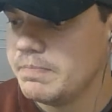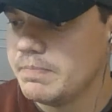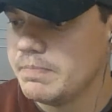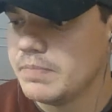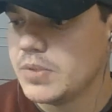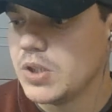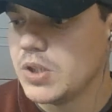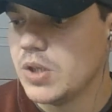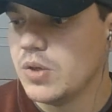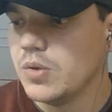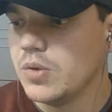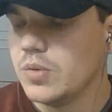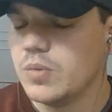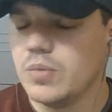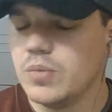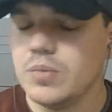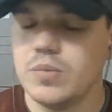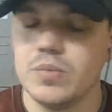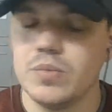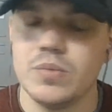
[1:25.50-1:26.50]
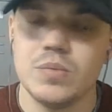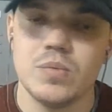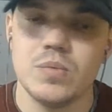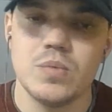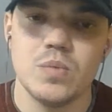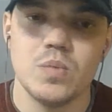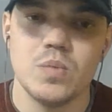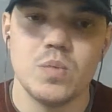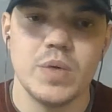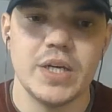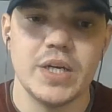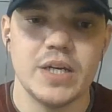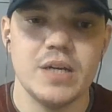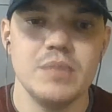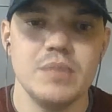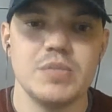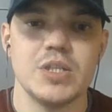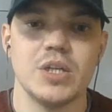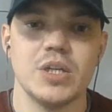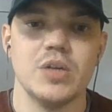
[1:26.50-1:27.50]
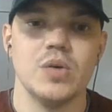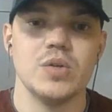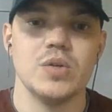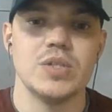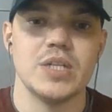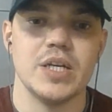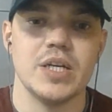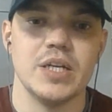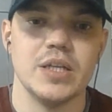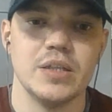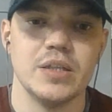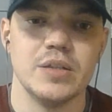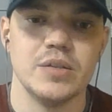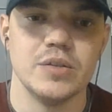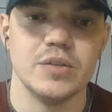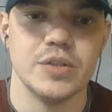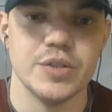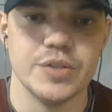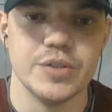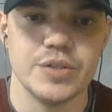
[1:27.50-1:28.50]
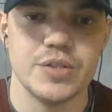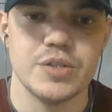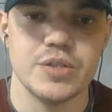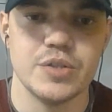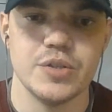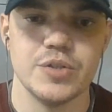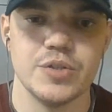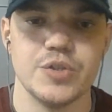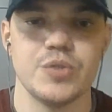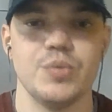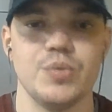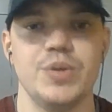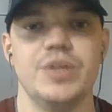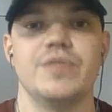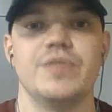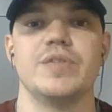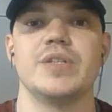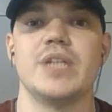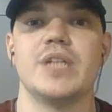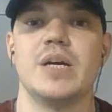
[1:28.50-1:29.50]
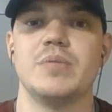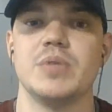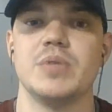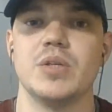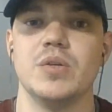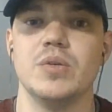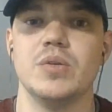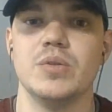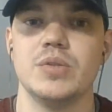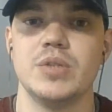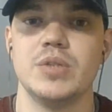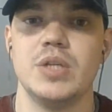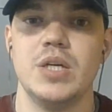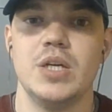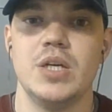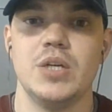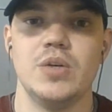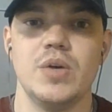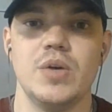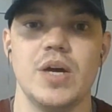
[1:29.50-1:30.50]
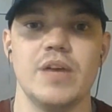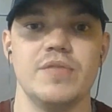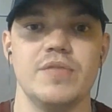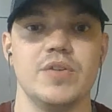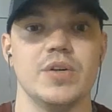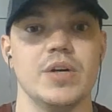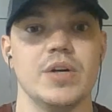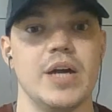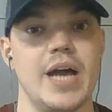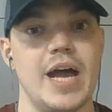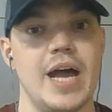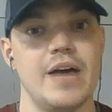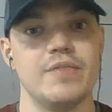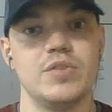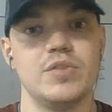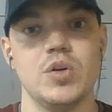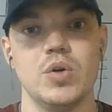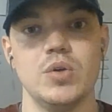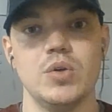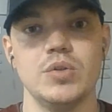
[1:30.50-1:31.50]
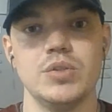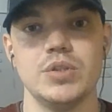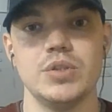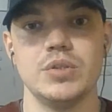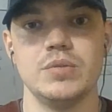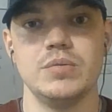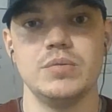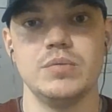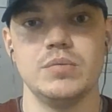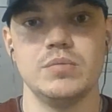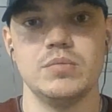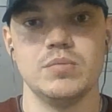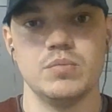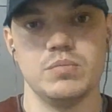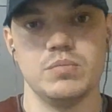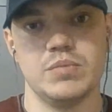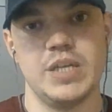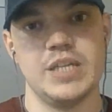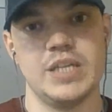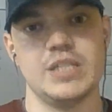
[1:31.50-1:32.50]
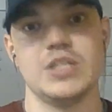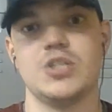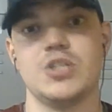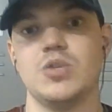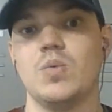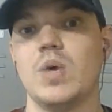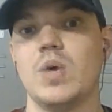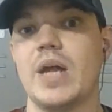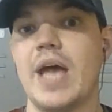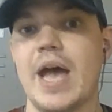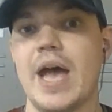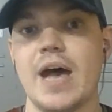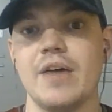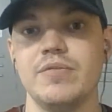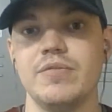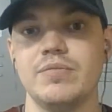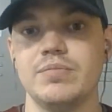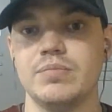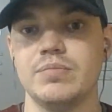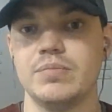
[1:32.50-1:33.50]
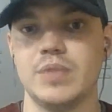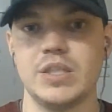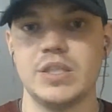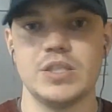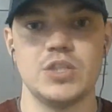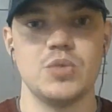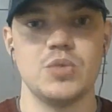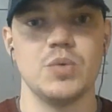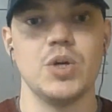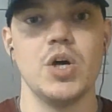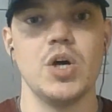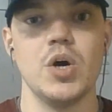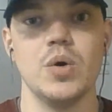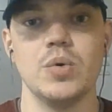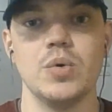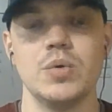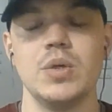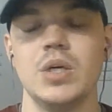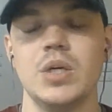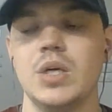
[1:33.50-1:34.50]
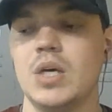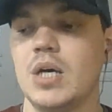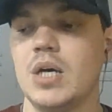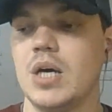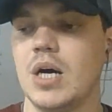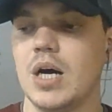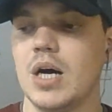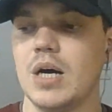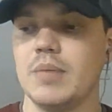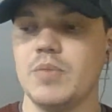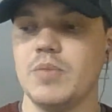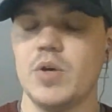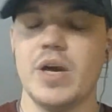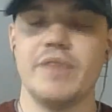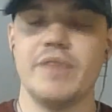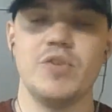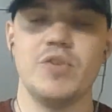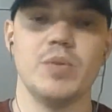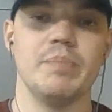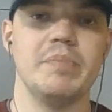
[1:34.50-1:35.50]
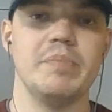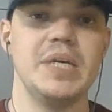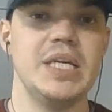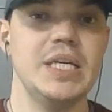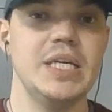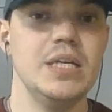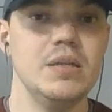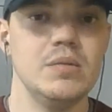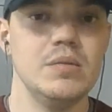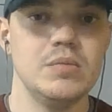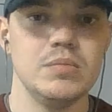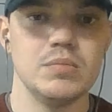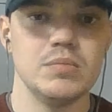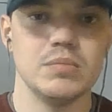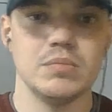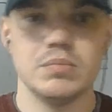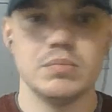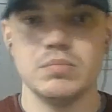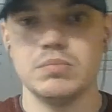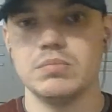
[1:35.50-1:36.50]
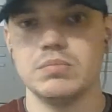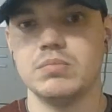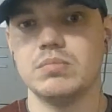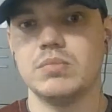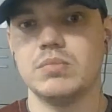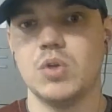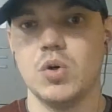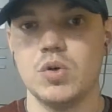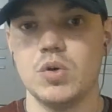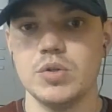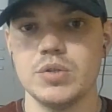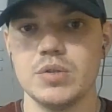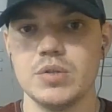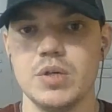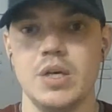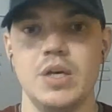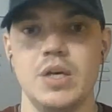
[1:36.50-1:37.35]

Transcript: So when it comes to goal setting, there's three different types of goals. You have your have goals, things that you want to have, things that you want to own. You have your be goals.